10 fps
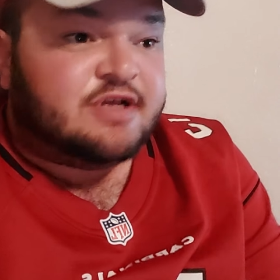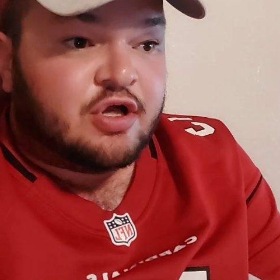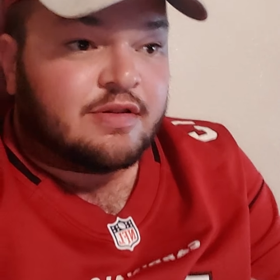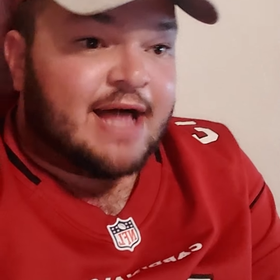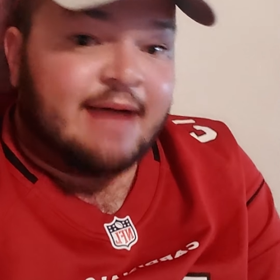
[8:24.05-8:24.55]

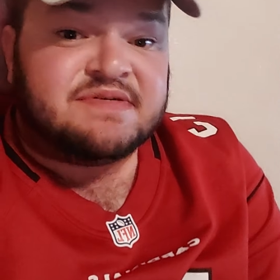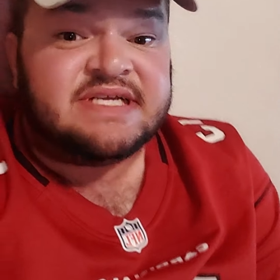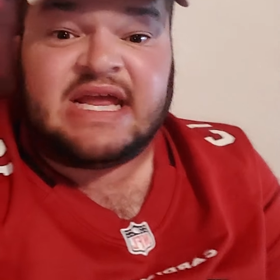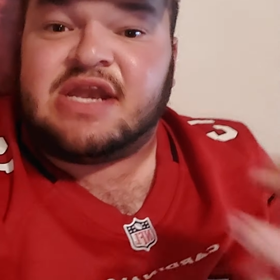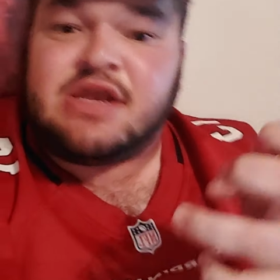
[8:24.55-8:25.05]

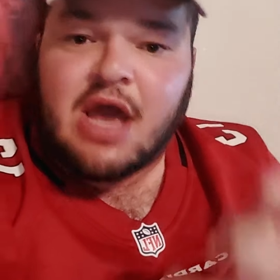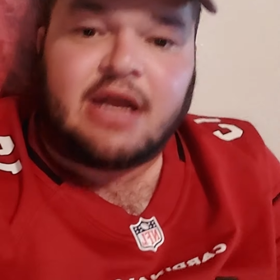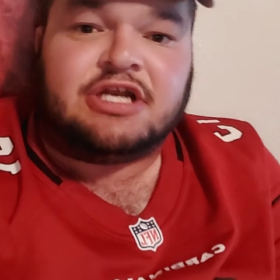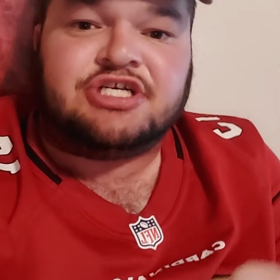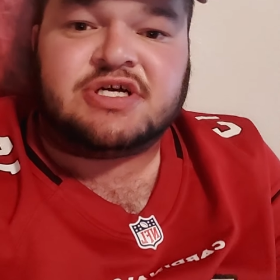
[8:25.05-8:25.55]
collapsing and
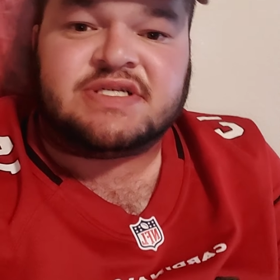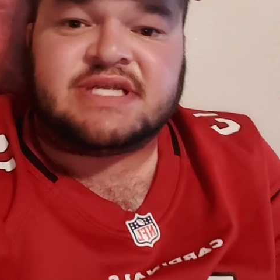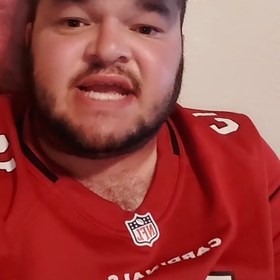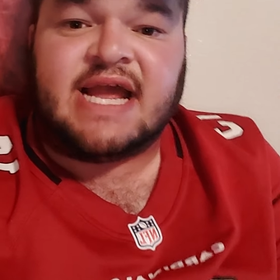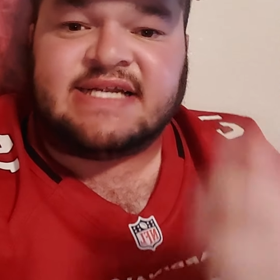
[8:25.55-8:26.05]
not
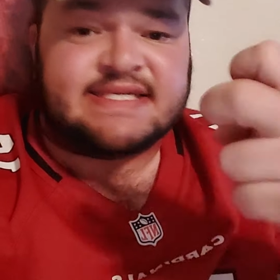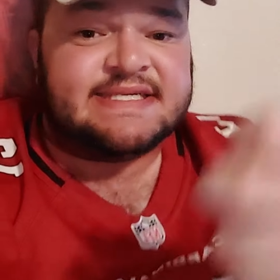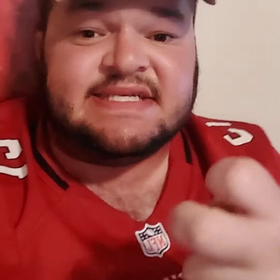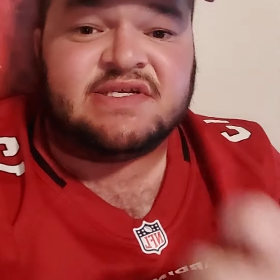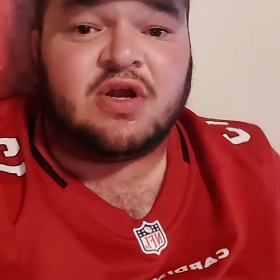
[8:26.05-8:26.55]
adjusting as the
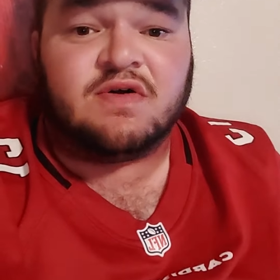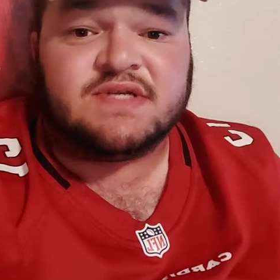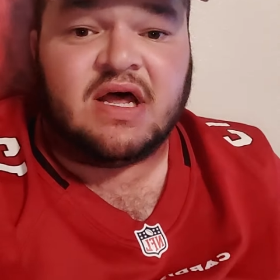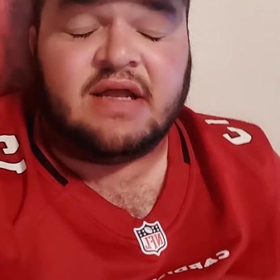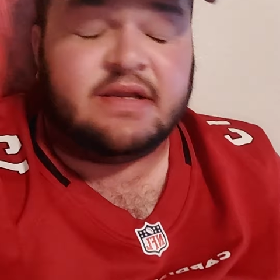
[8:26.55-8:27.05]
season goes
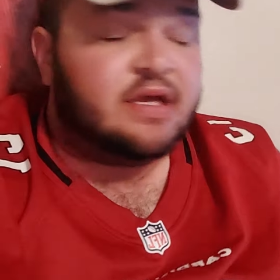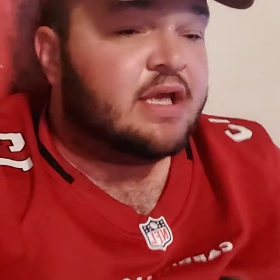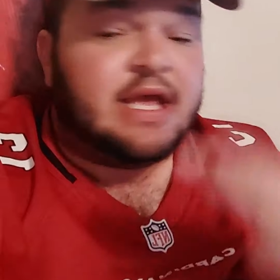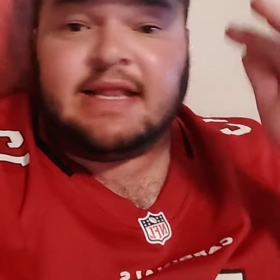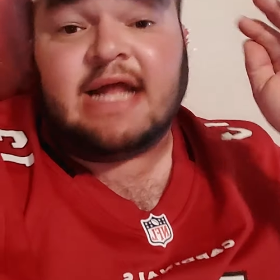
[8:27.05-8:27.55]
on.
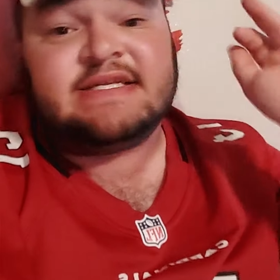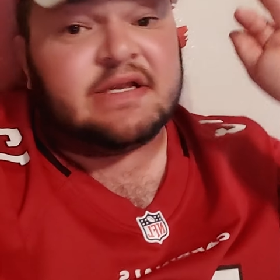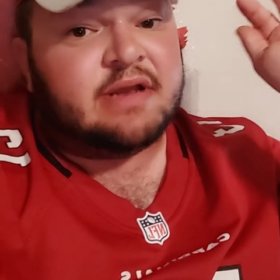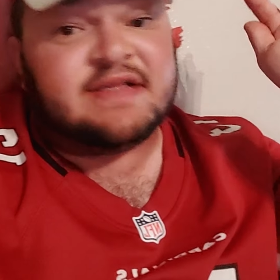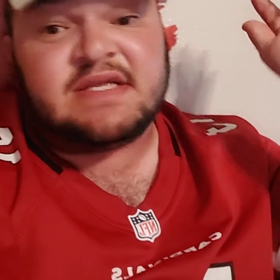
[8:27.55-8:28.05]
I
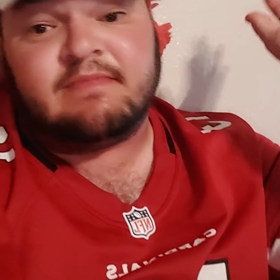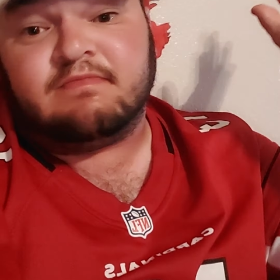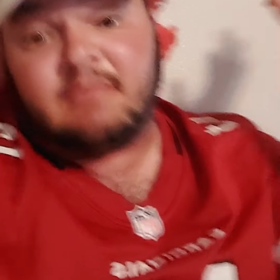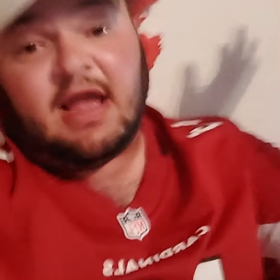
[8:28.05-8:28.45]
can